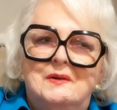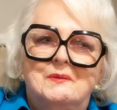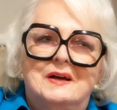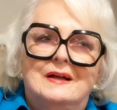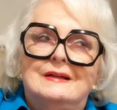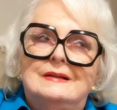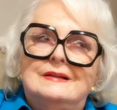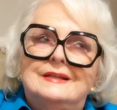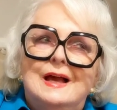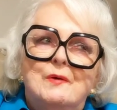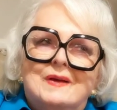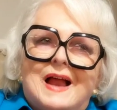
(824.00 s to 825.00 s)
Well,
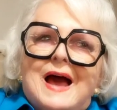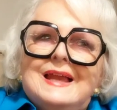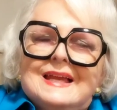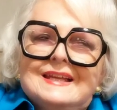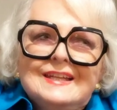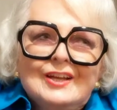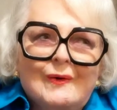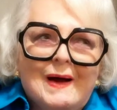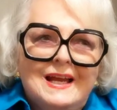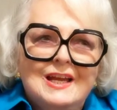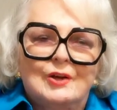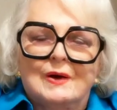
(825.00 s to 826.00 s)
yeah, but I didn't, you know,
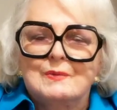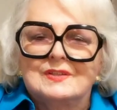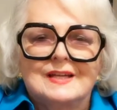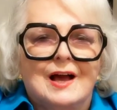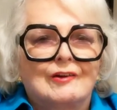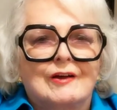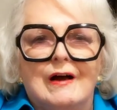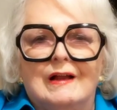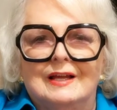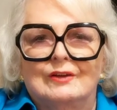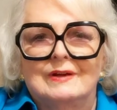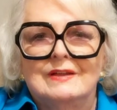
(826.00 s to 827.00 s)
I didn't know he was an
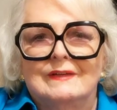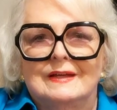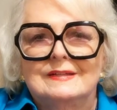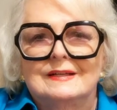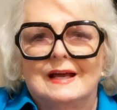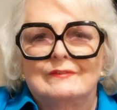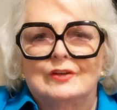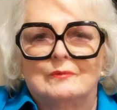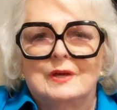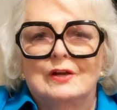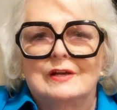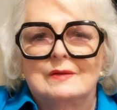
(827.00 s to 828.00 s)
alcoholic or anything until after I
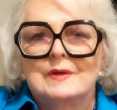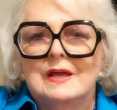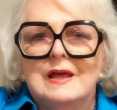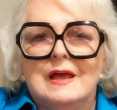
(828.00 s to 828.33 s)
married him.